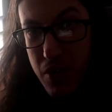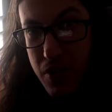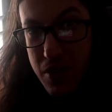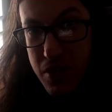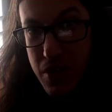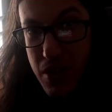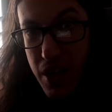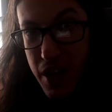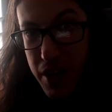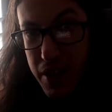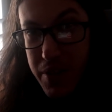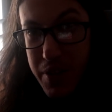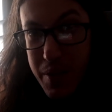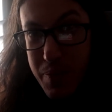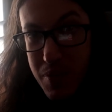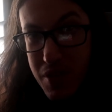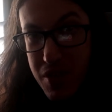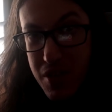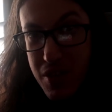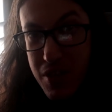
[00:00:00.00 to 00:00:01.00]
There was a lot of
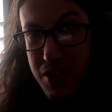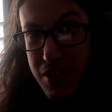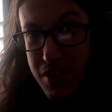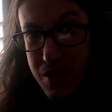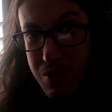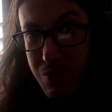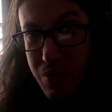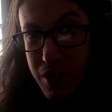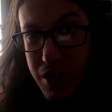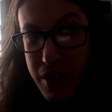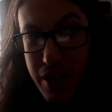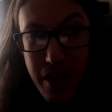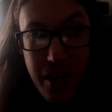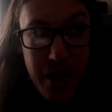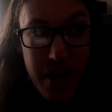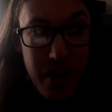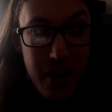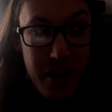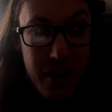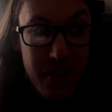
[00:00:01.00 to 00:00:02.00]
clips in here this week that
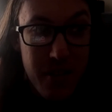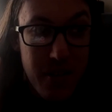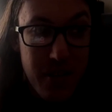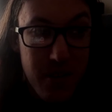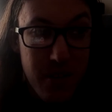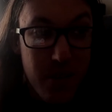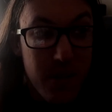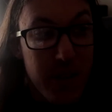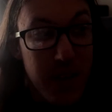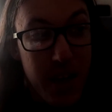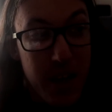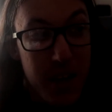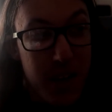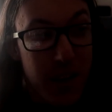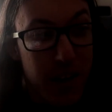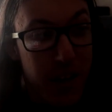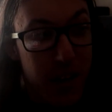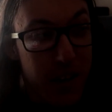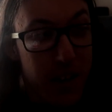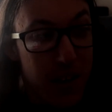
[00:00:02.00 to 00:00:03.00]
I
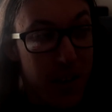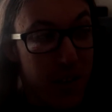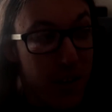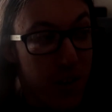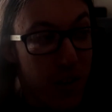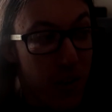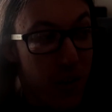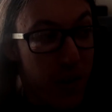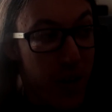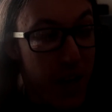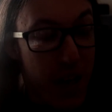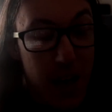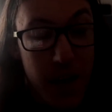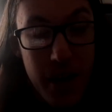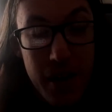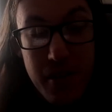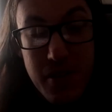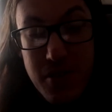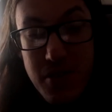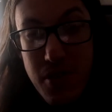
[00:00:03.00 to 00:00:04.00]
that I didn't know I had.